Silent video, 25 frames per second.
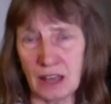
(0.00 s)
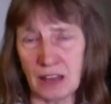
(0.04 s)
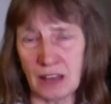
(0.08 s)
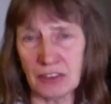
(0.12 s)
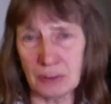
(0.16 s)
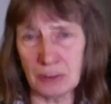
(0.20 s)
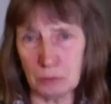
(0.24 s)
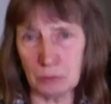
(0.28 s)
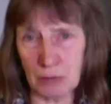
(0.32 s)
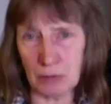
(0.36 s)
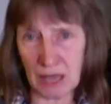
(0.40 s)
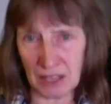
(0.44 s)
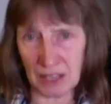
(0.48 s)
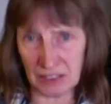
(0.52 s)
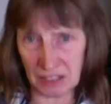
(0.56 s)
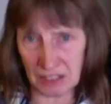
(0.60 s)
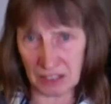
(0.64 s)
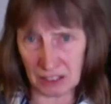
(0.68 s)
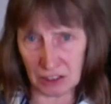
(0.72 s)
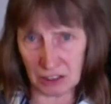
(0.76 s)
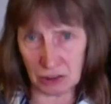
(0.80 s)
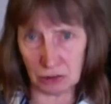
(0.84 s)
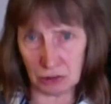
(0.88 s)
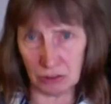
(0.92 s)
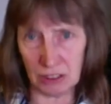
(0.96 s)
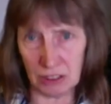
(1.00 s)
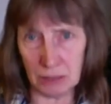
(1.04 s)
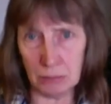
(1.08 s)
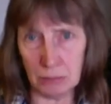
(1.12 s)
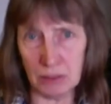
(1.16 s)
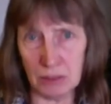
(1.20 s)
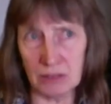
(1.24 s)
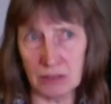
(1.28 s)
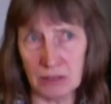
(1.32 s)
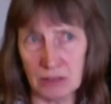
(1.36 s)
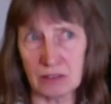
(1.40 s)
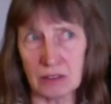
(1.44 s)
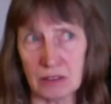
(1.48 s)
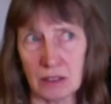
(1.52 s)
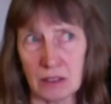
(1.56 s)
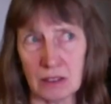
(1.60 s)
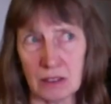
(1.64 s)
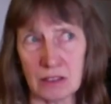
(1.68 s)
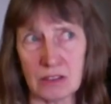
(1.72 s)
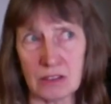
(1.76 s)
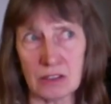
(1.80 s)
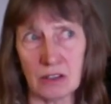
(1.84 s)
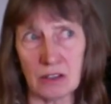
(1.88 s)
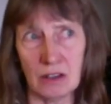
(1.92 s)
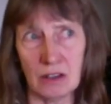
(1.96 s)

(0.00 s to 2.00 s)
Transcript: I think we had the agreement that